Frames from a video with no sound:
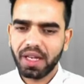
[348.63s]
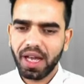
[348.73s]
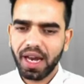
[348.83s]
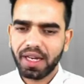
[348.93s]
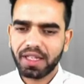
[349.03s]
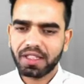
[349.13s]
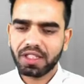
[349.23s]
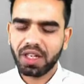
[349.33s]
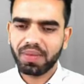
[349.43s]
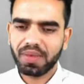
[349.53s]
and in
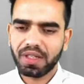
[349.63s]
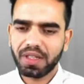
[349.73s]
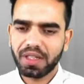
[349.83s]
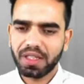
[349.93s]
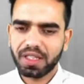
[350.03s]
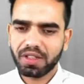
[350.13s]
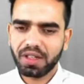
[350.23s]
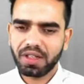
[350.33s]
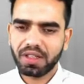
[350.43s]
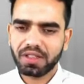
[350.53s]
stomach, this
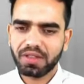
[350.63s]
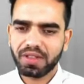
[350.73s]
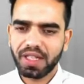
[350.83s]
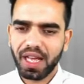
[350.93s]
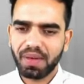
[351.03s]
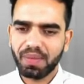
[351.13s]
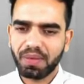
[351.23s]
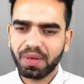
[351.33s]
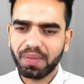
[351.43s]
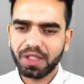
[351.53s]
occurs with the help
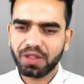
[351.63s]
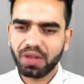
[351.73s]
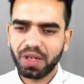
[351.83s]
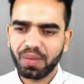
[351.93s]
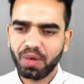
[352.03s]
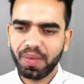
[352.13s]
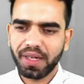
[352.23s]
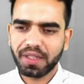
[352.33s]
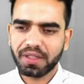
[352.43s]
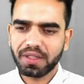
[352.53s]
of the muscular
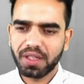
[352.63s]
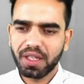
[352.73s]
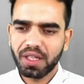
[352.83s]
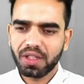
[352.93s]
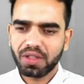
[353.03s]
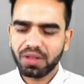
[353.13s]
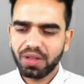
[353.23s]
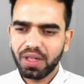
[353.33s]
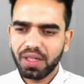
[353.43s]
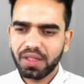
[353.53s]
movements. So
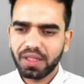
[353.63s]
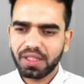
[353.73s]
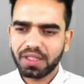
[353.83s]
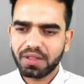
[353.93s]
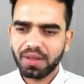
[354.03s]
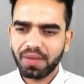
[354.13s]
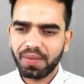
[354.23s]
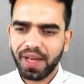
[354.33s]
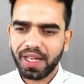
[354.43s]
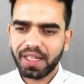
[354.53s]
this is
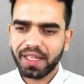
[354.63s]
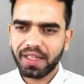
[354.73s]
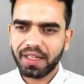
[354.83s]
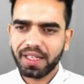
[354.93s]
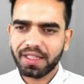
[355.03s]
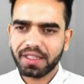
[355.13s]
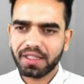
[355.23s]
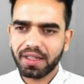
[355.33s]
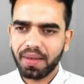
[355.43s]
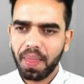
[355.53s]
mechanical
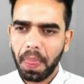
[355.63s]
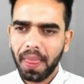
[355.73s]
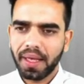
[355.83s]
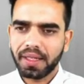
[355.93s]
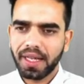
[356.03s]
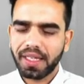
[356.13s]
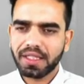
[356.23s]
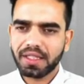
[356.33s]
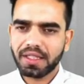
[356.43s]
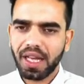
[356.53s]
digestion. Next
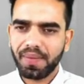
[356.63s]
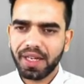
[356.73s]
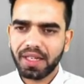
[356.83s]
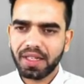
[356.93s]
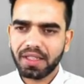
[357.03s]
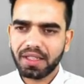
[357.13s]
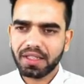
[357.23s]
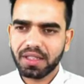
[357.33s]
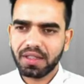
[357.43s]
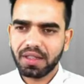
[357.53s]
is chemical
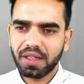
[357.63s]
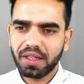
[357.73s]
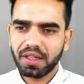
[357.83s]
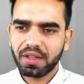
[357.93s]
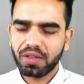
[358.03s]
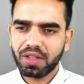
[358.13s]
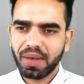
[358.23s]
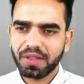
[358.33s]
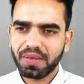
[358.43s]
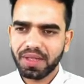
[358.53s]
digestion. Two
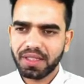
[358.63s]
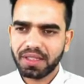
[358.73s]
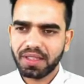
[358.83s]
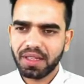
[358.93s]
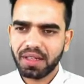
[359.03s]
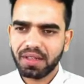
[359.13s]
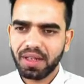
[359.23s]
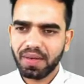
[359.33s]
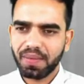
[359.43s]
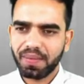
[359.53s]
types of digestion are there,
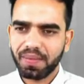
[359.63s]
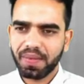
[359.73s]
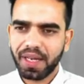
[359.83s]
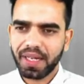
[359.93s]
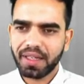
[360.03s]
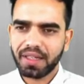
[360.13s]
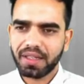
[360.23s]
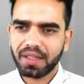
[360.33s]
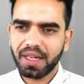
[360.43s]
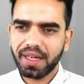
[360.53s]

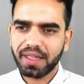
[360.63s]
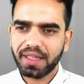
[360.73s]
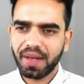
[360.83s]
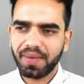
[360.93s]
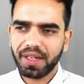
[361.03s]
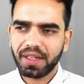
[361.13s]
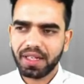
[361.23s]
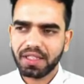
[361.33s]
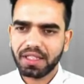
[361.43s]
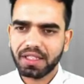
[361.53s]
mechanical and chemical
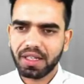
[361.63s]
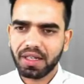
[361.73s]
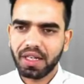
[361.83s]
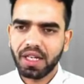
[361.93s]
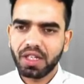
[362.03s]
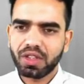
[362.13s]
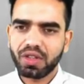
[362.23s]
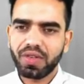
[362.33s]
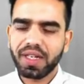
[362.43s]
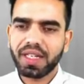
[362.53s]
digestion. So what